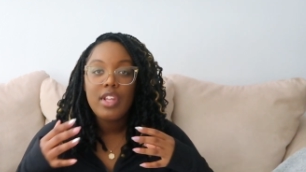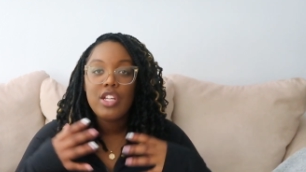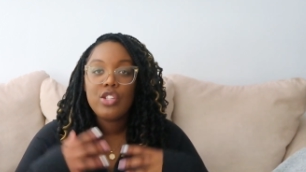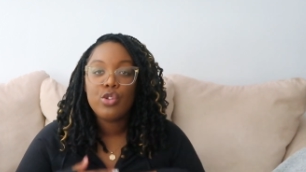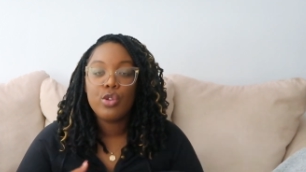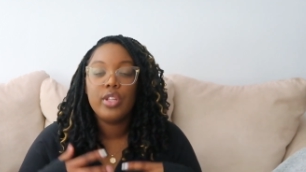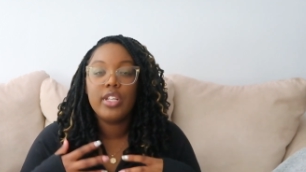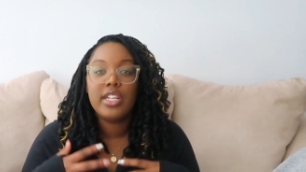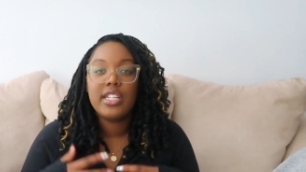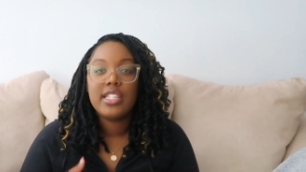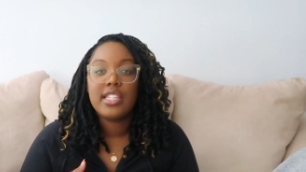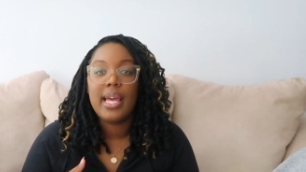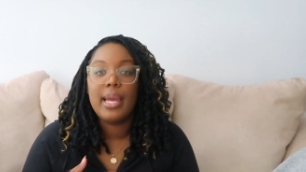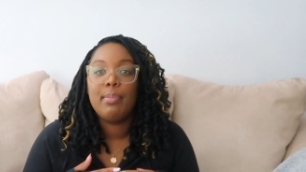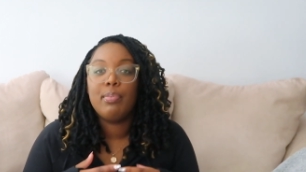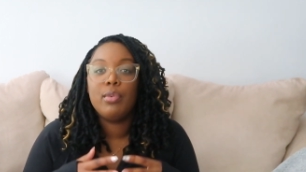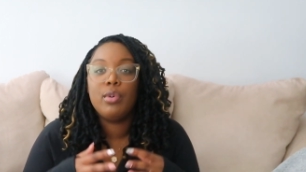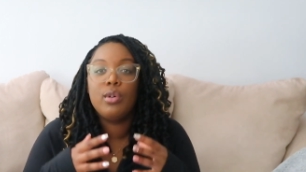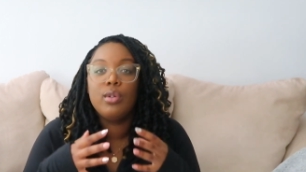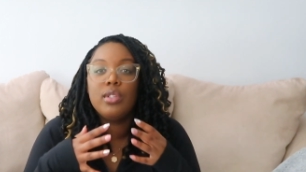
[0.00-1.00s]
So the
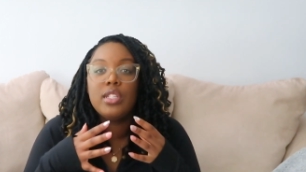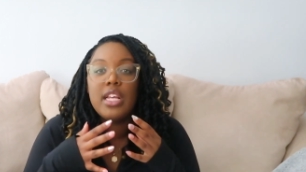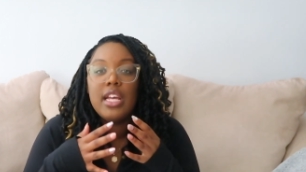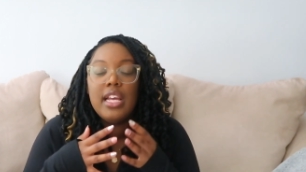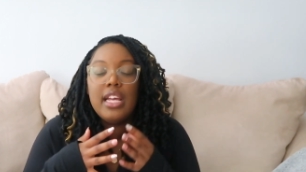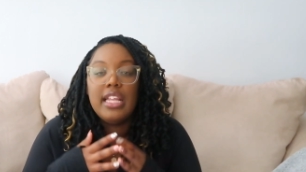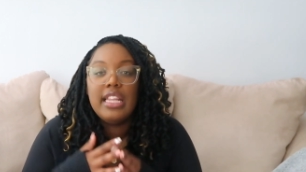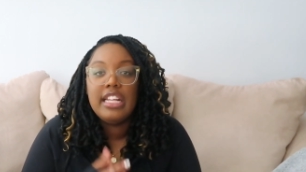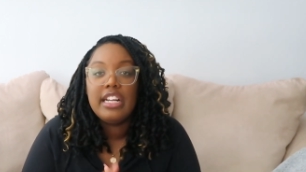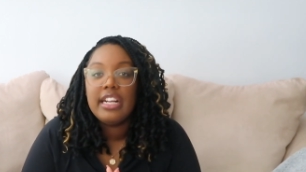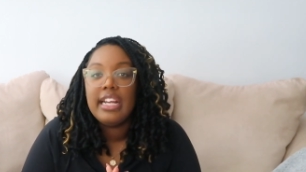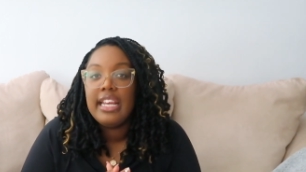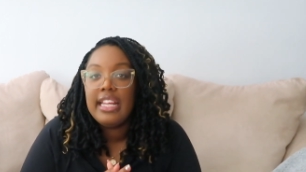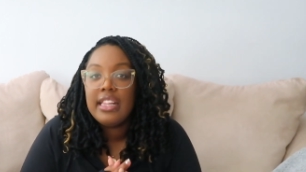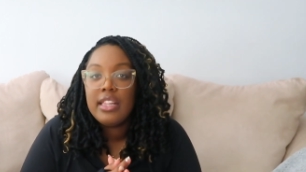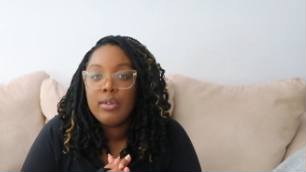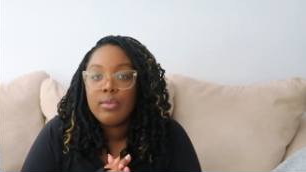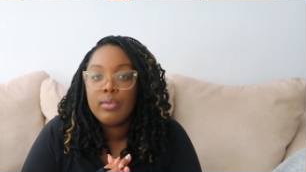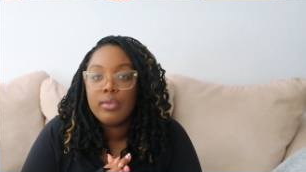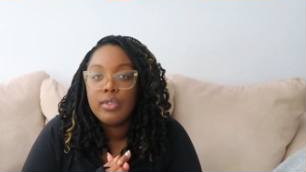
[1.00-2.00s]
disciples, they're
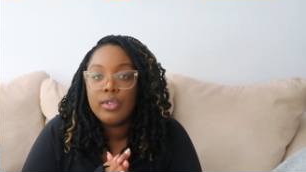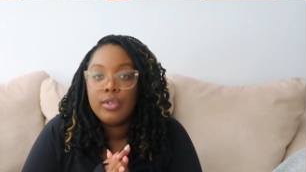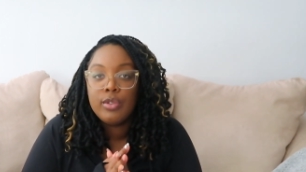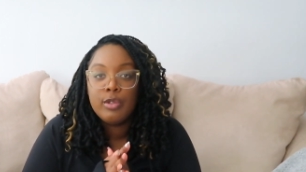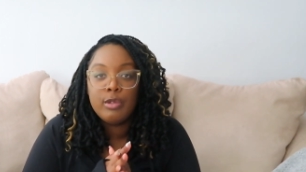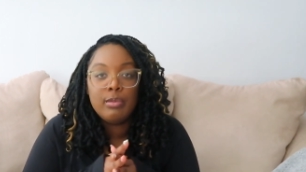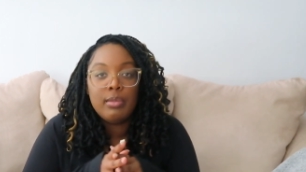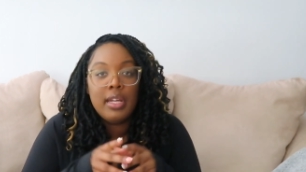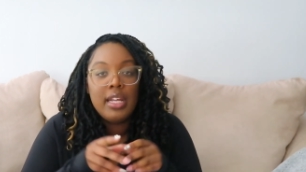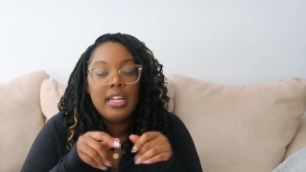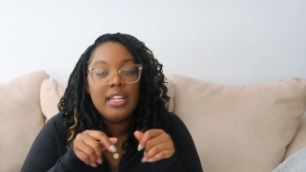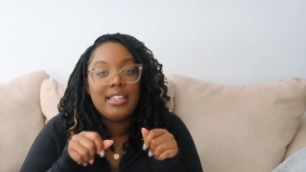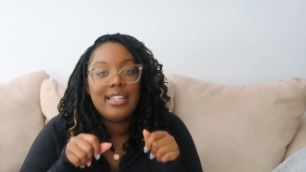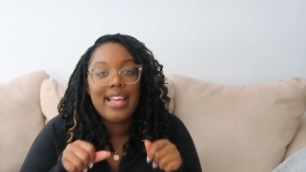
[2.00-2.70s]
in the room,